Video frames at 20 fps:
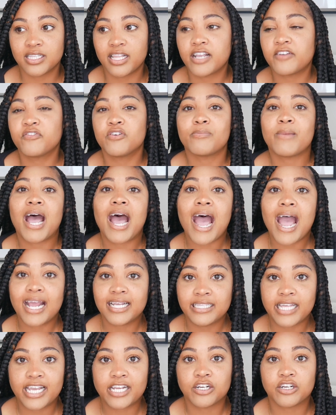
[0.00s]
like for my
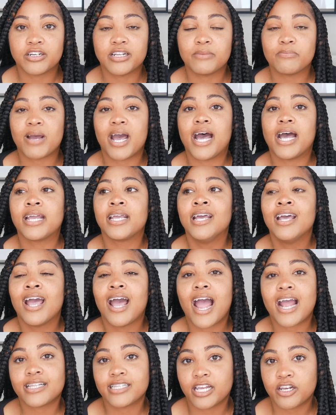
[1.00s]
highlighter and my
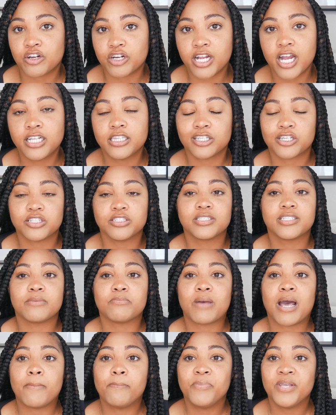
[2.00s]
highlighter colors
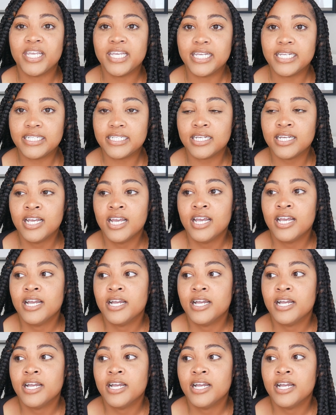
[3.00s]
and my pen